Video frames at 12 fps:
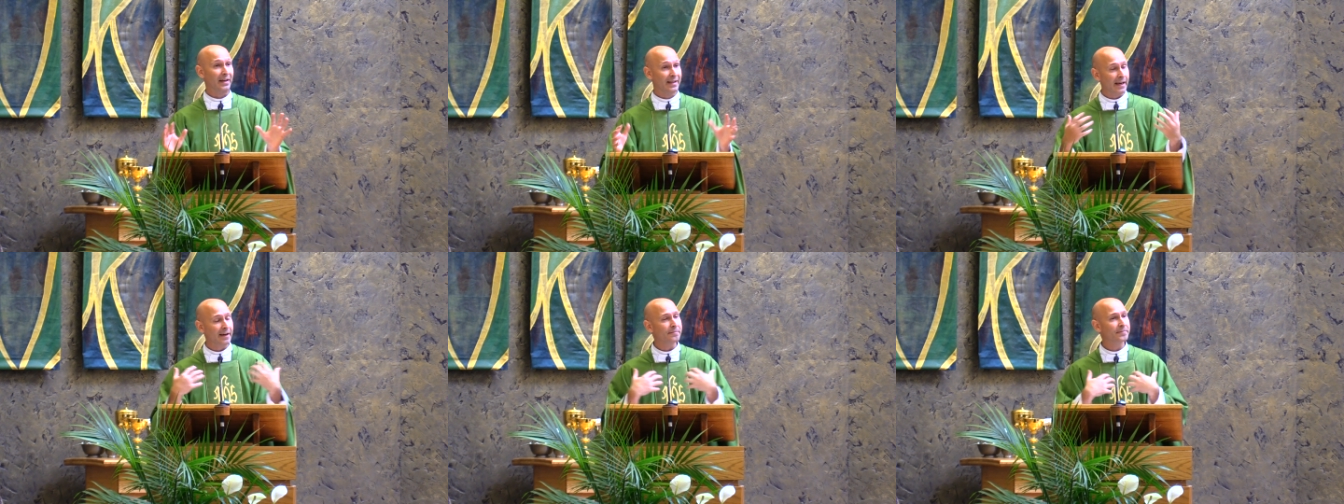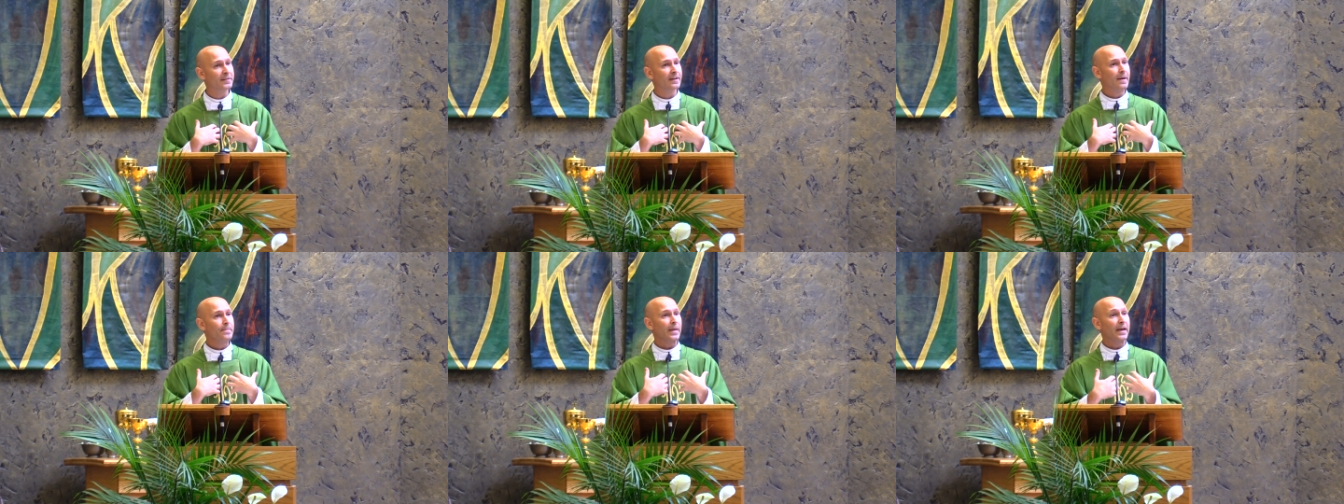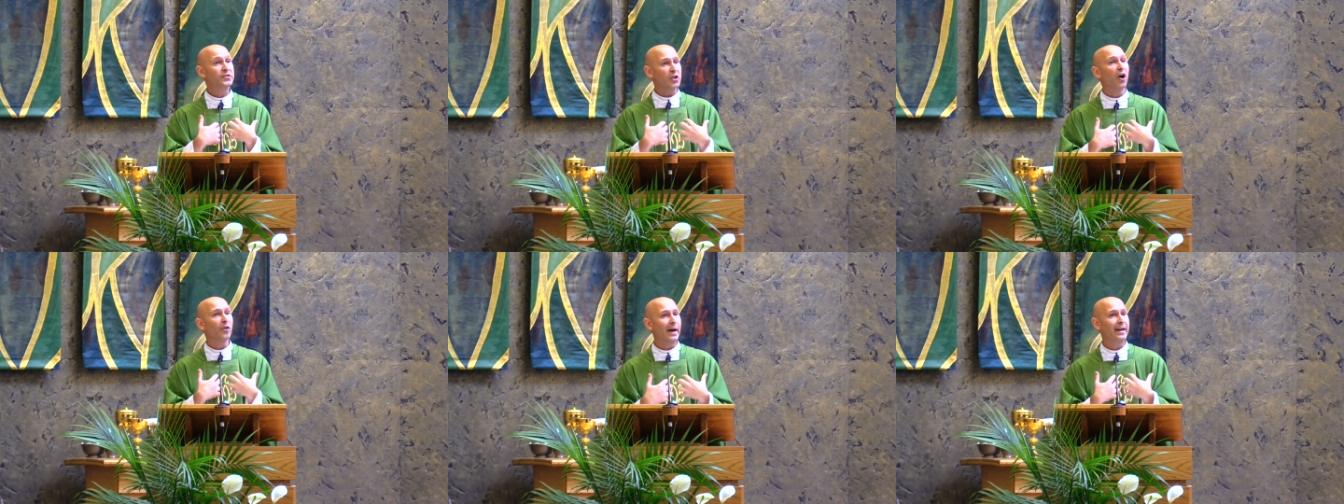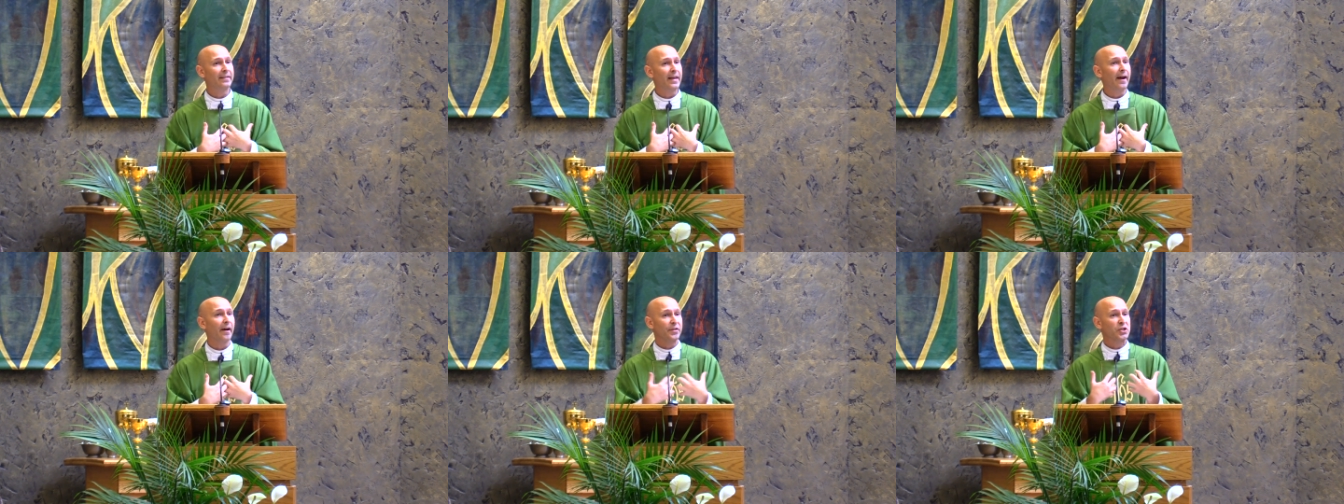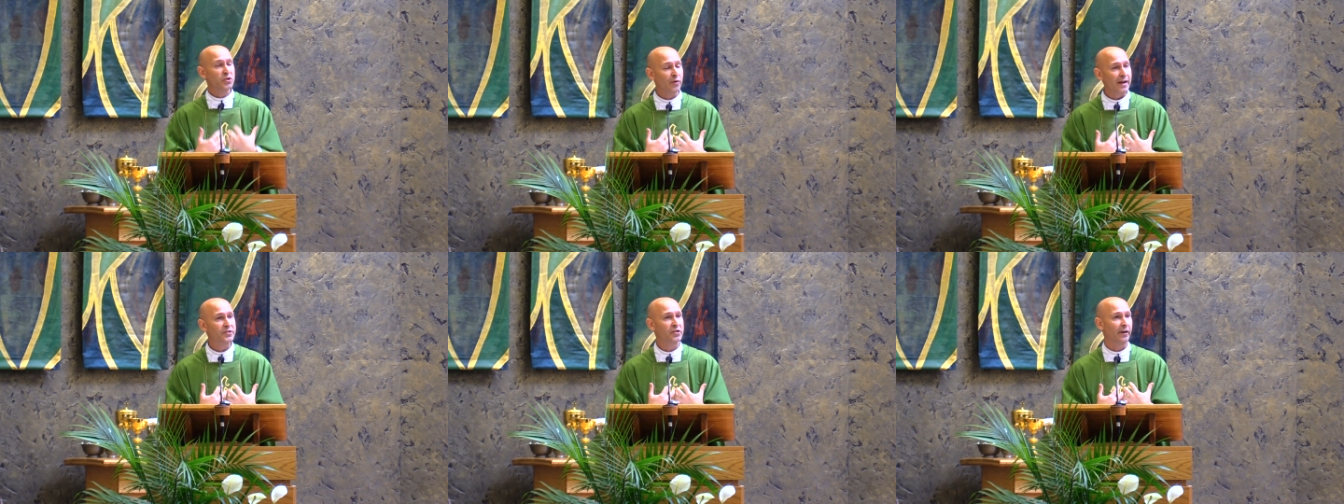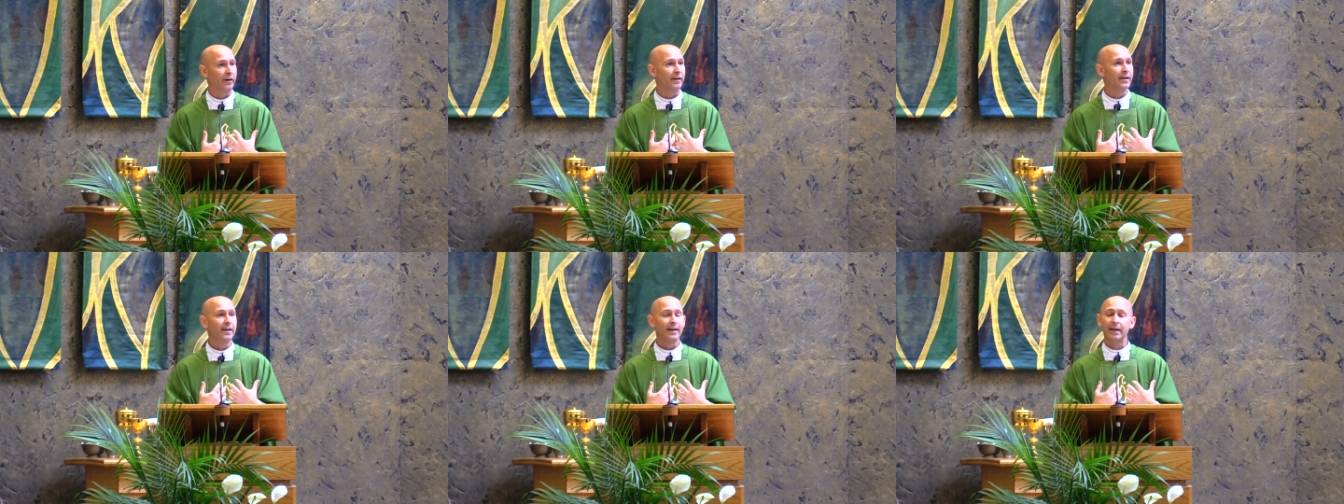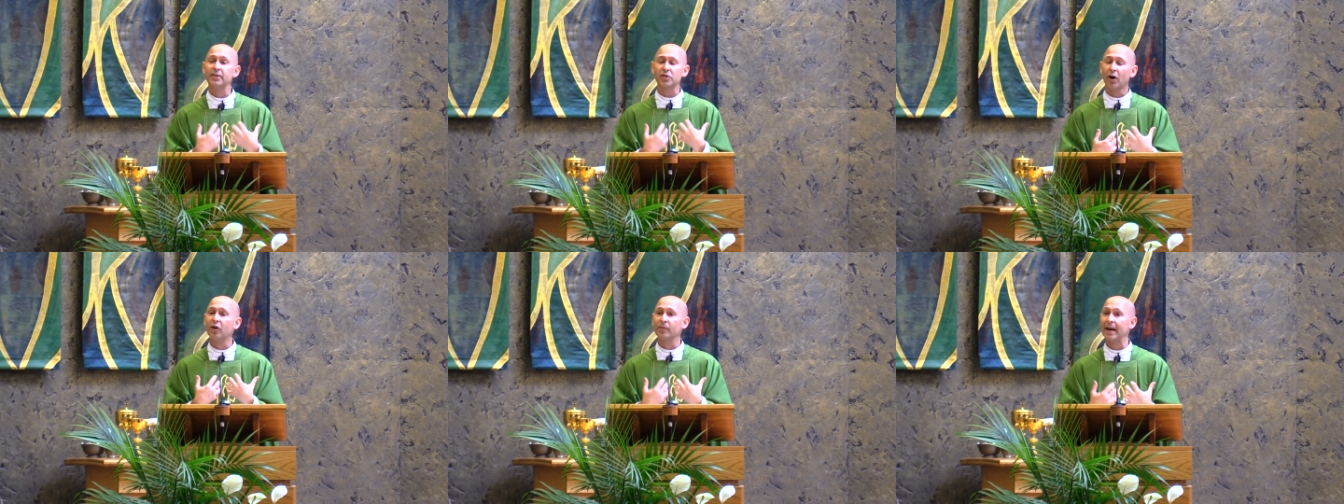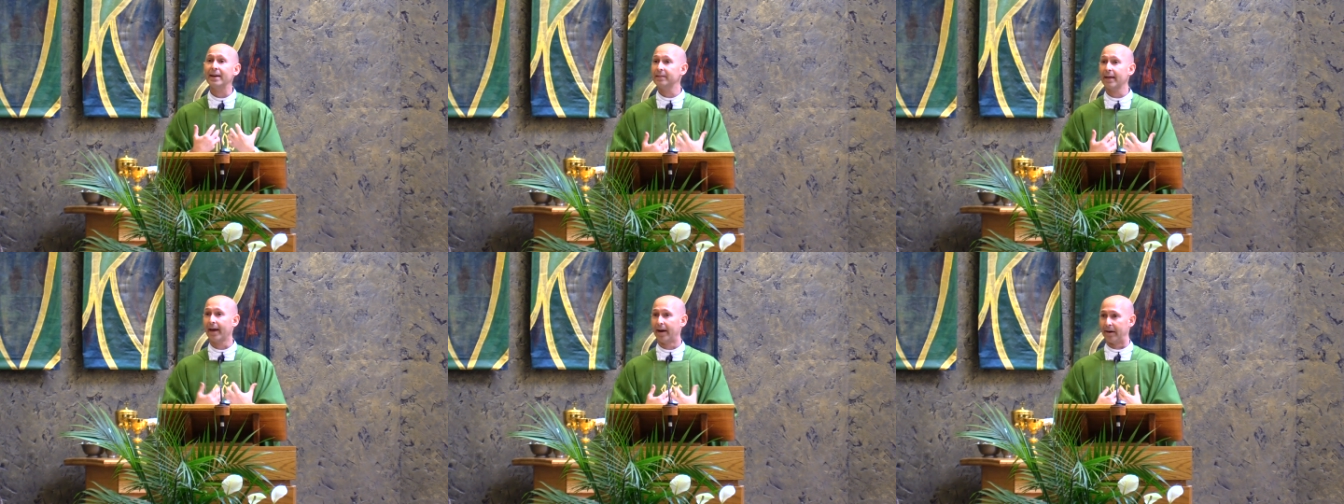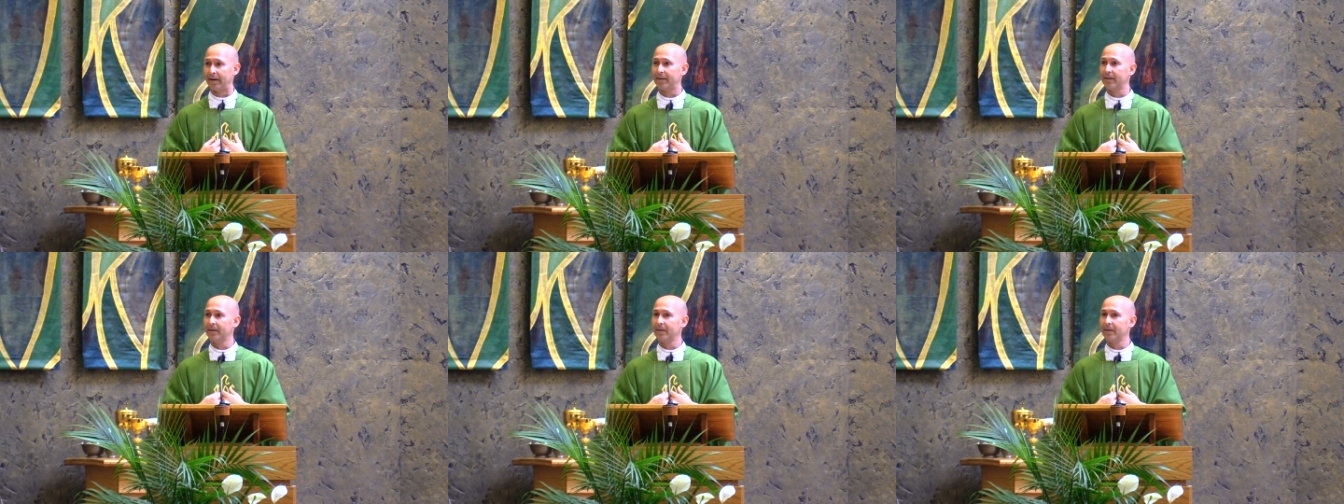The gift is already there. The treasure is already there.